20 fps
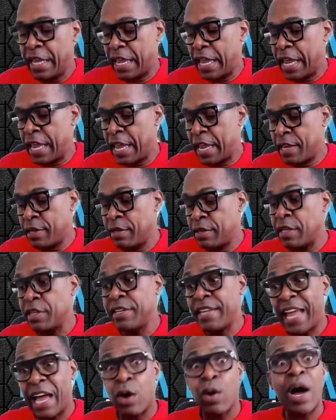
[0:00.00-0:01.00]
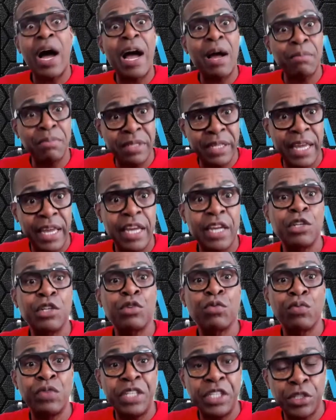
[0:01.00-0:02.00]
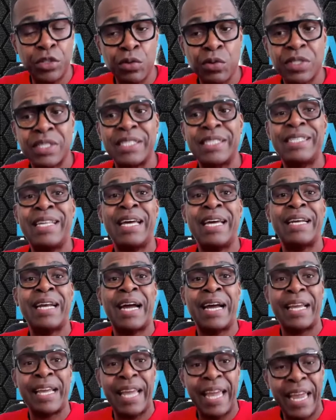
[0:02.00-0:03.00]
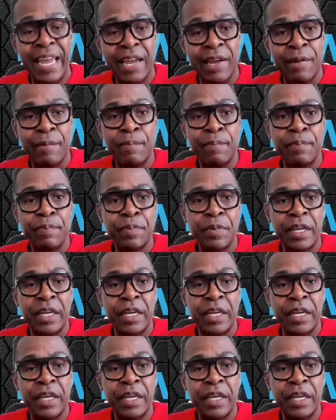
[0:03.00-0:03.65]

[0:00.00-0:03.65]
and now I'm taking the resources that I am.